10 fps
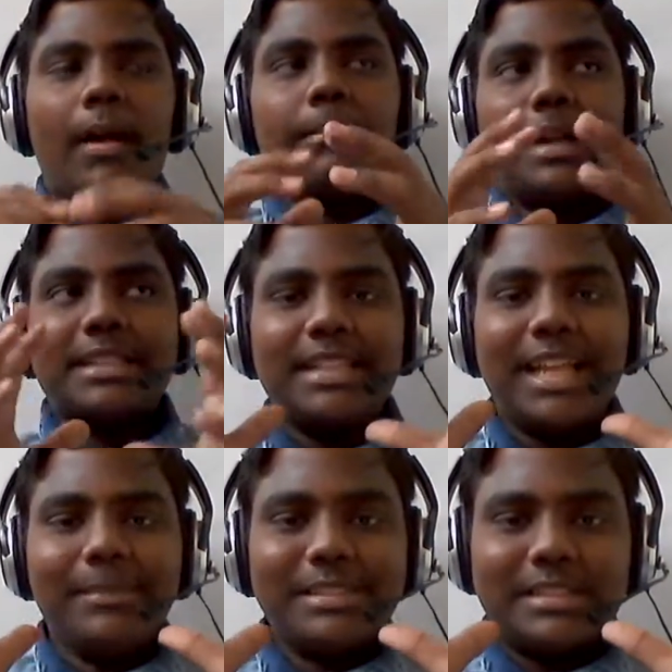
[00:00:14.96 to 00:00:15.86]
By the
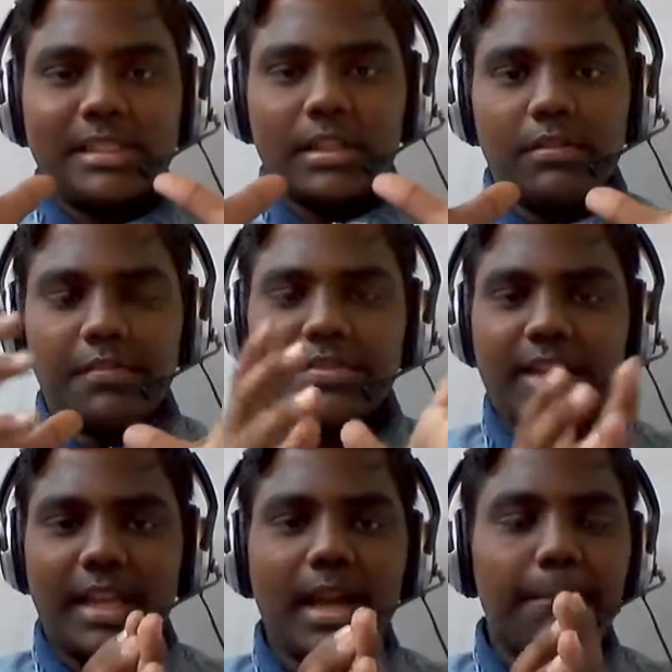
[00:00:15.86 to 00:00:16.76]
name itself
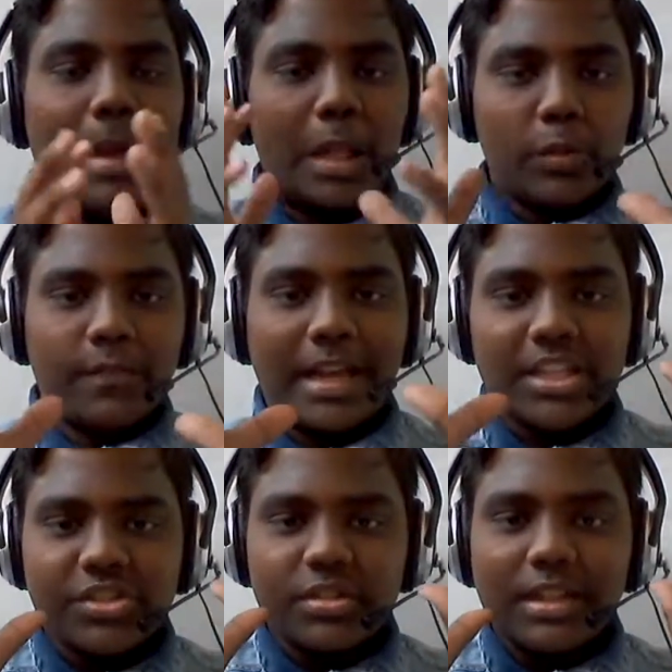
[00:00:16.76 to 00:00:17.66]
saying a
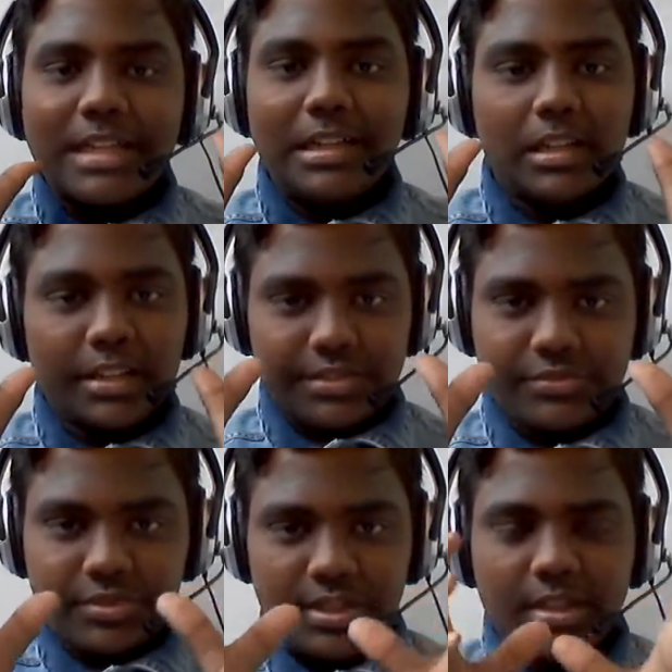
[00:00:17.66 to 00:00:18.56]
manufacturing
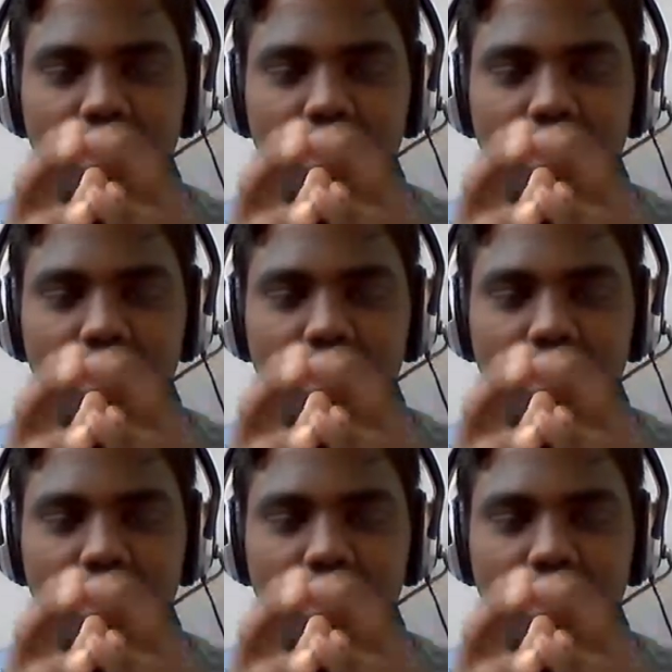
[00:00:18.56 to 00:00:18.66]
industry,